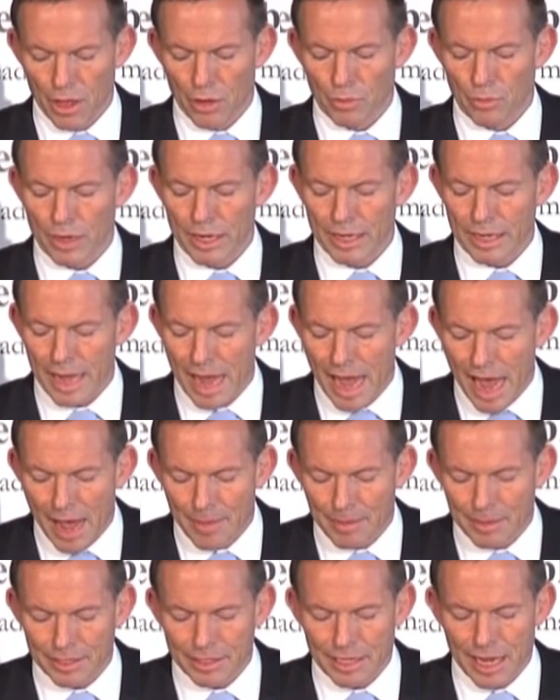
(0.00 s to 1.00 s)
when a
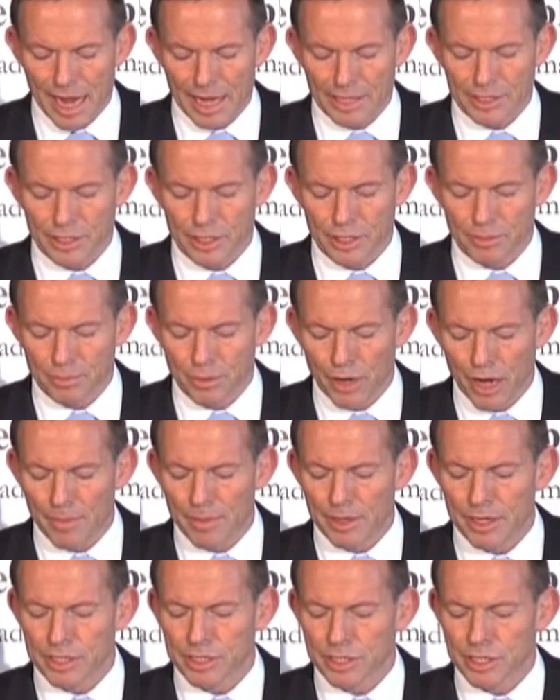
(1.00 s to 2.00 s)
carbon tax that the Prime
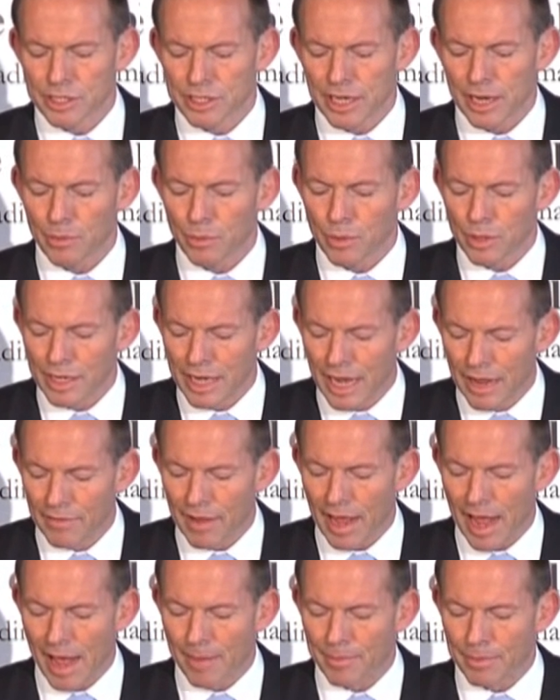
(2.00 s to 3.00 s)
Minister said would never
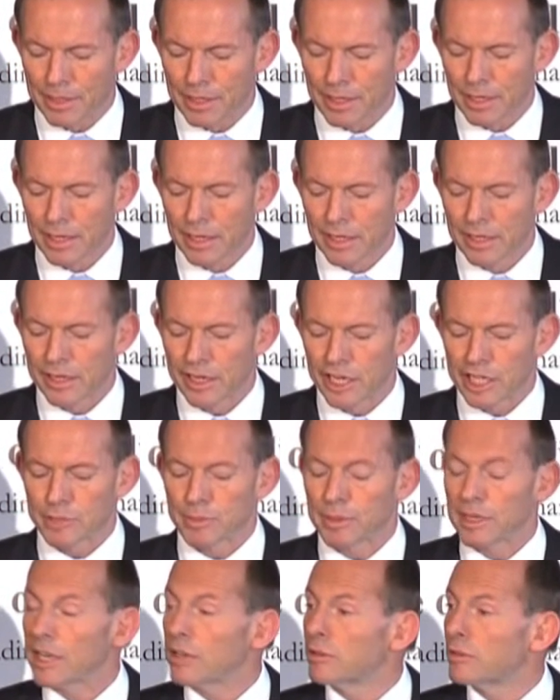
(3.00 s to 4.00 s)
happen has
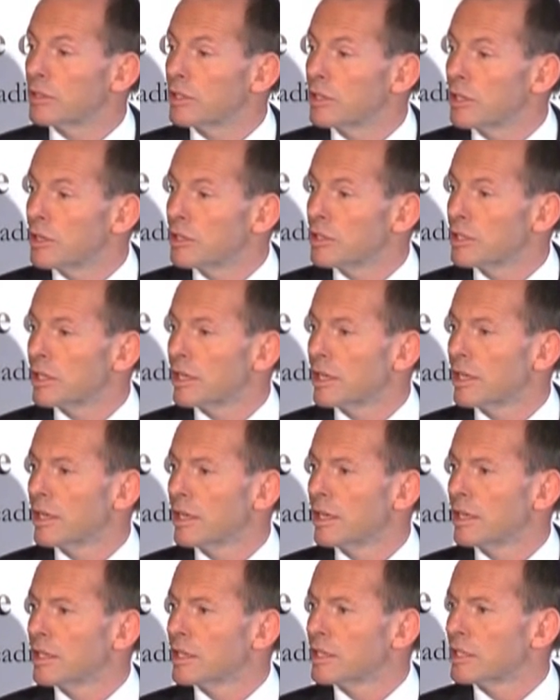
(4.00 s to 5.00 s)
been introduced
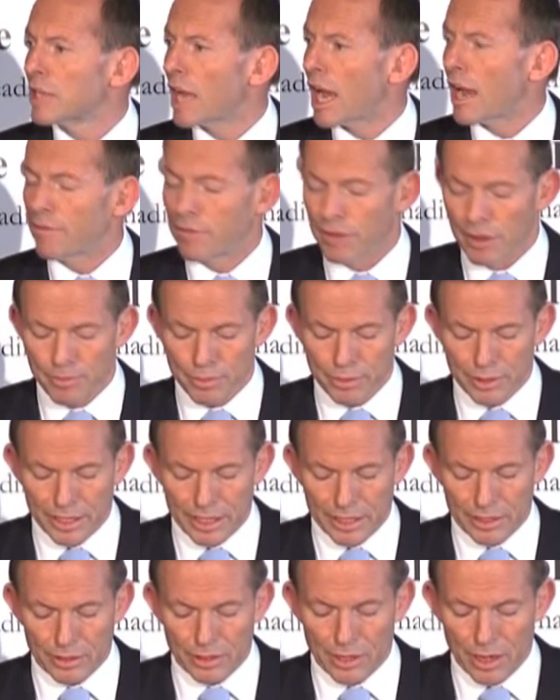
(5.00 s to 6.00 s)
to save her
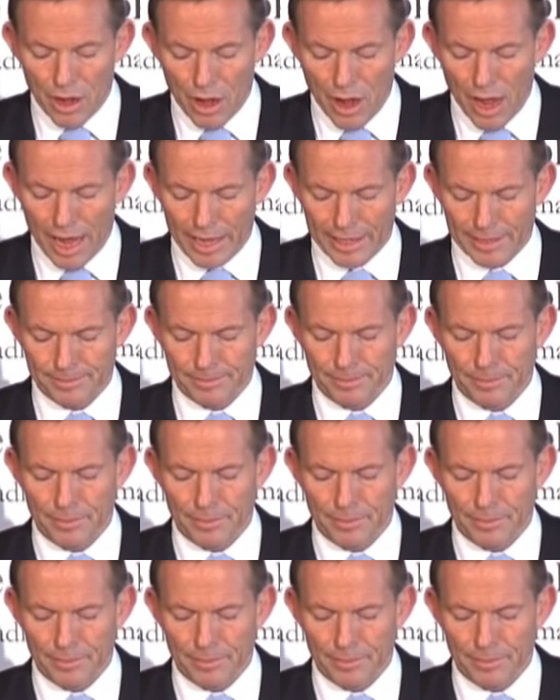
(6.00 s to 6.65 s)
political hide,